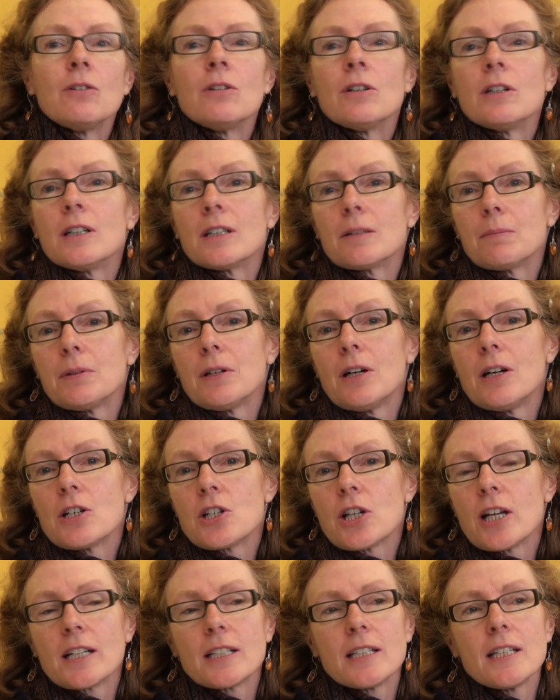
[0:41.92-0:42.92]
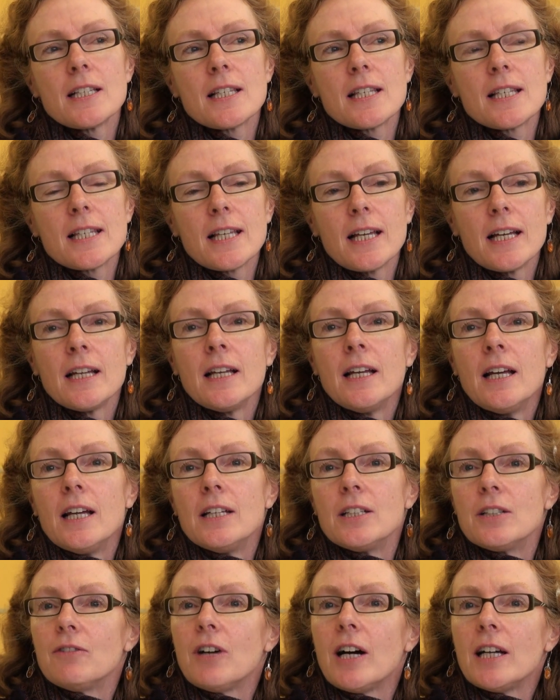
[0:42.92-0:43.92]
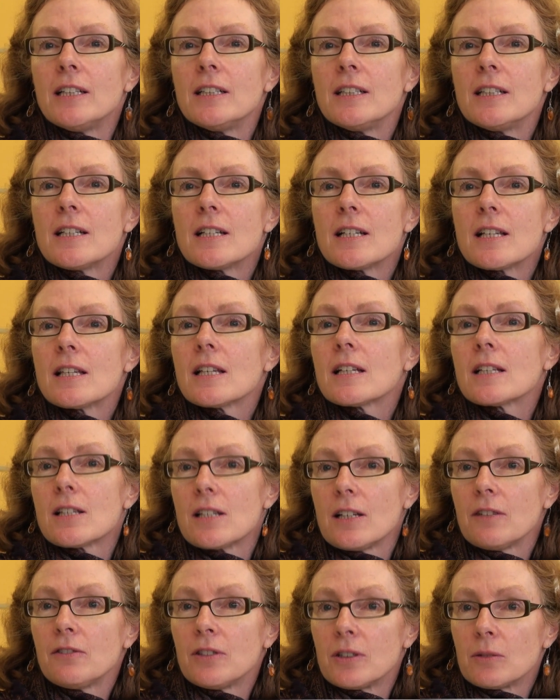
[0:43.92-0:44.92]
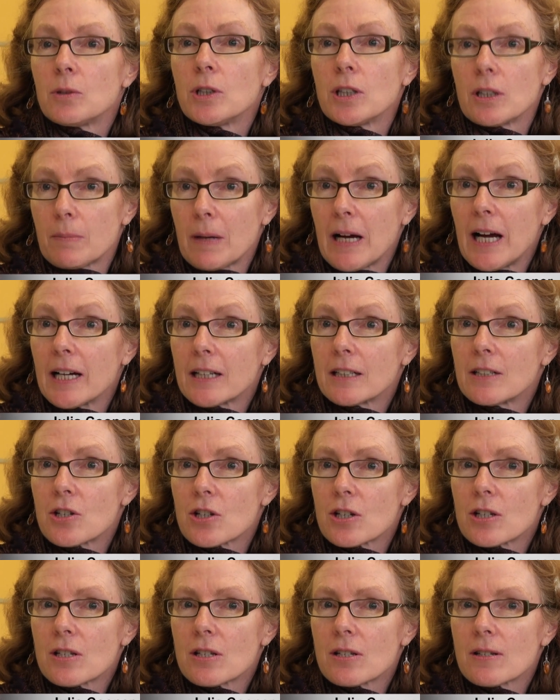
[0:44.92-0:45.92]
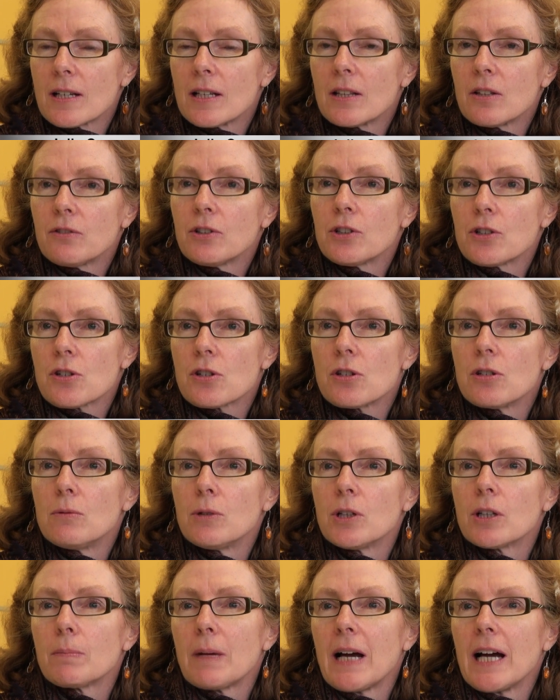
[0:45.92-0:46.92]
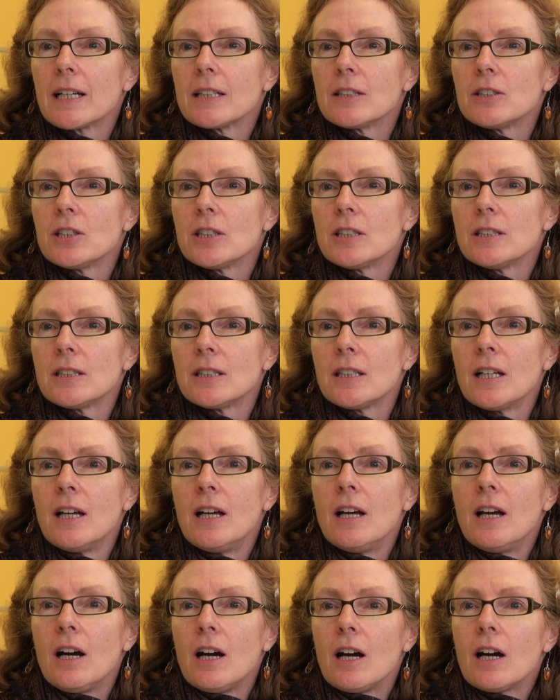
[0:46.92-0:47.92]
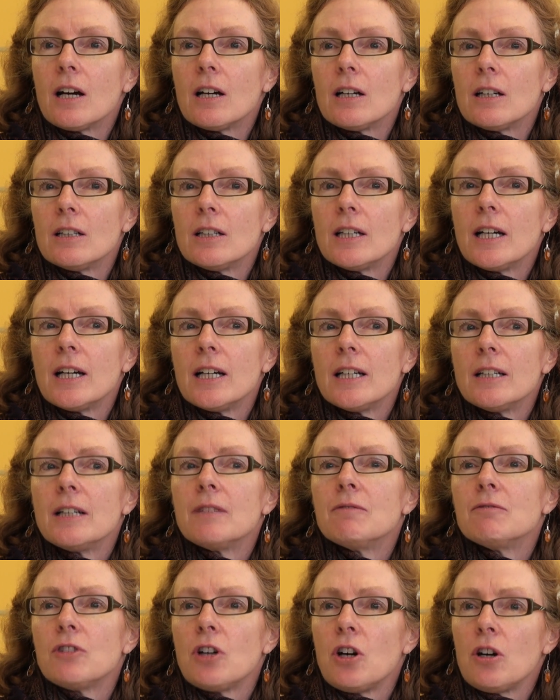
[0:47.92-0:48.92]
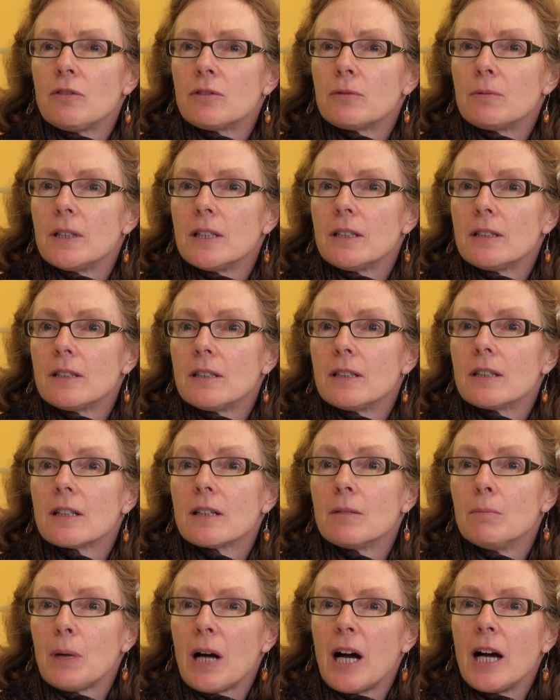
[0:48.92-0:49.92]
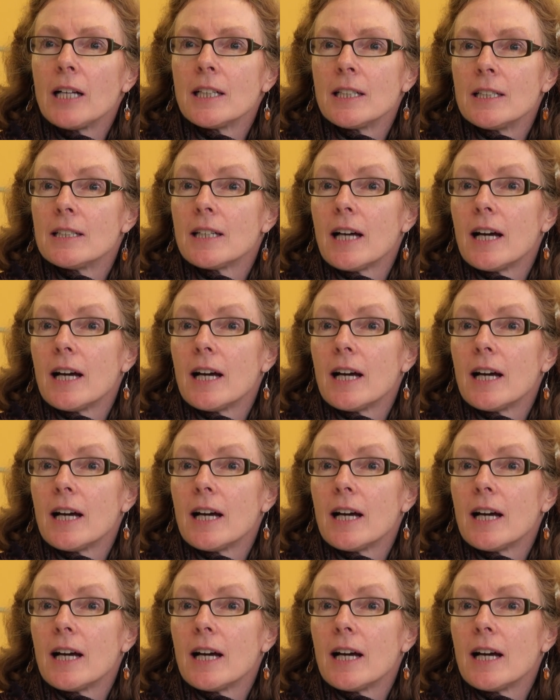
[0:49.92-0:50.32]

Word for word: Org project, it's uh, divided into six different work packages and the first two work packages are uh, involved with compiling